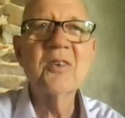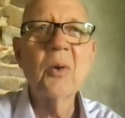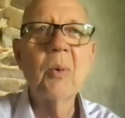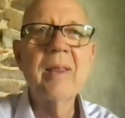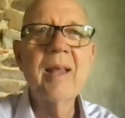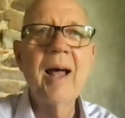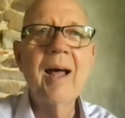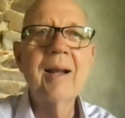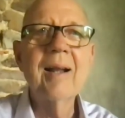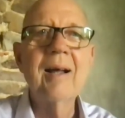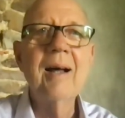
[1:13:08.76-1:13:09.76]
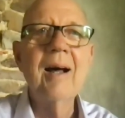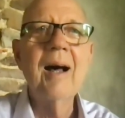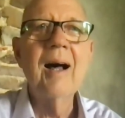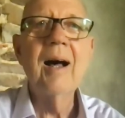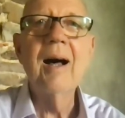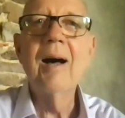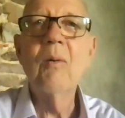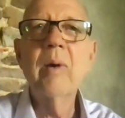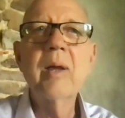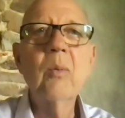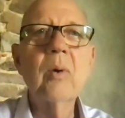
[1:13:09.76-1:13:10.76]
So with that,
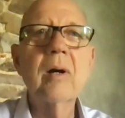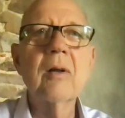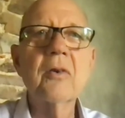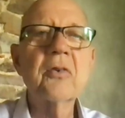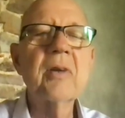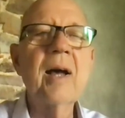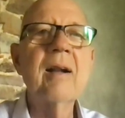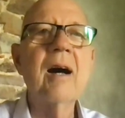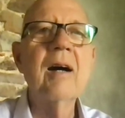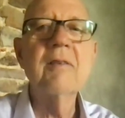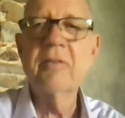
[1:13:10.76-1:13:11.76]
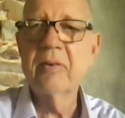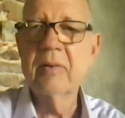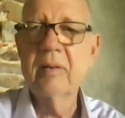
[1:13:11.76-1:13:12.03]
we will sign off